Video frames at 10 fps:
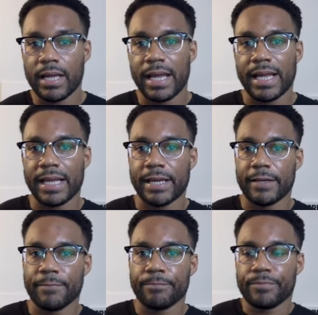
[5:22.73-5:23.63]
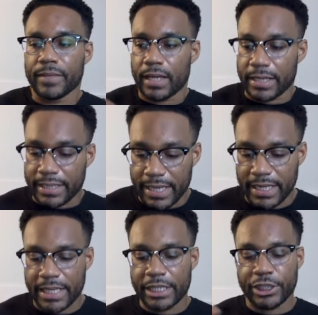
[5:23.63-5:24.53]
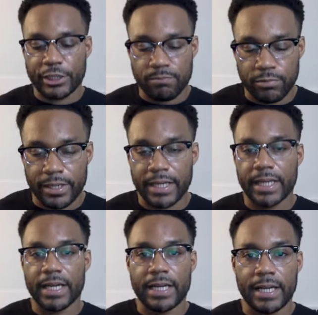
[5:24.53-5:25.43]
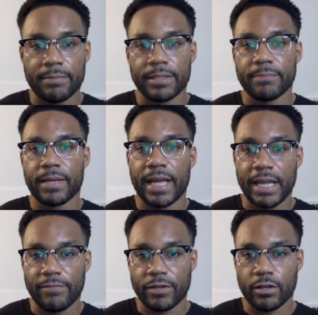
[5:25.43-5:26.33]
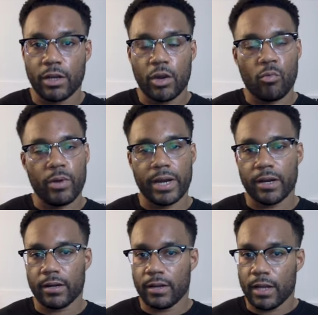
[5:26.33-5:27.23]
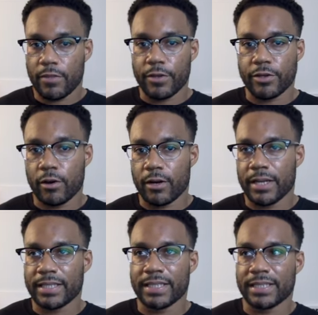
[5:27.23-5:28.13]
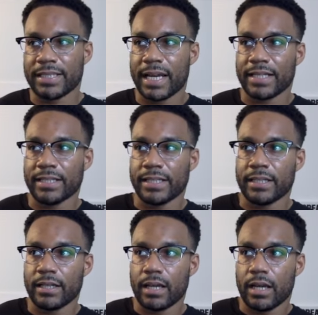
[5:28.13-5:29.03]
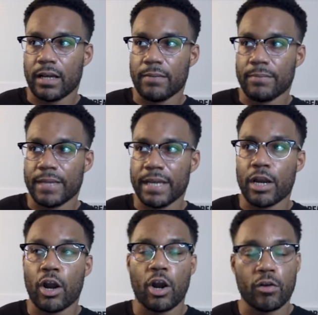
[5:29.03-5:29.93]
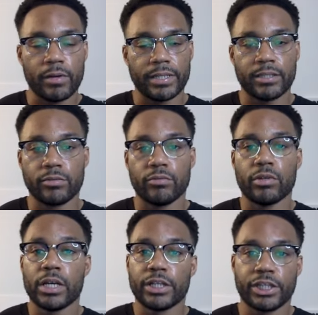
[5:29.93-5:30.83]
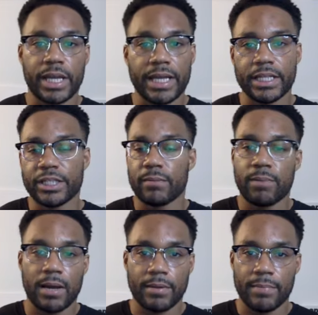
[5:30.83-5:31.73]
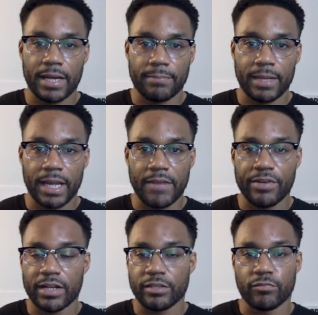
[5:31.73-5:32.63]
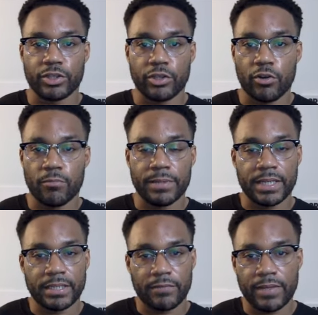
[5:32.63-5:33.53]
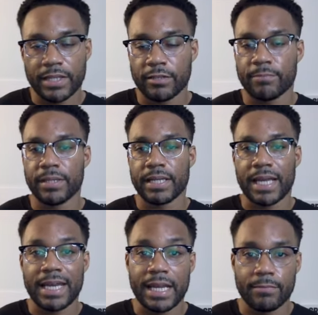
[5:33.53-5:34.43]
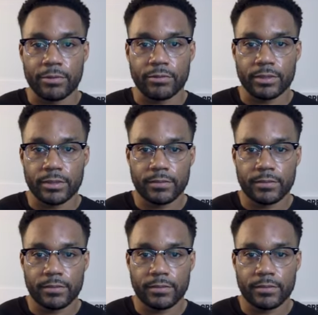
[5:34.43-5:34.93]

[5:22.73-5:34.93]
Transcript: And again, it's just breeding an enabling behavior where the daughter isn't exactly in a hurry to change the problematic behavior as a result because of things that are being enabled.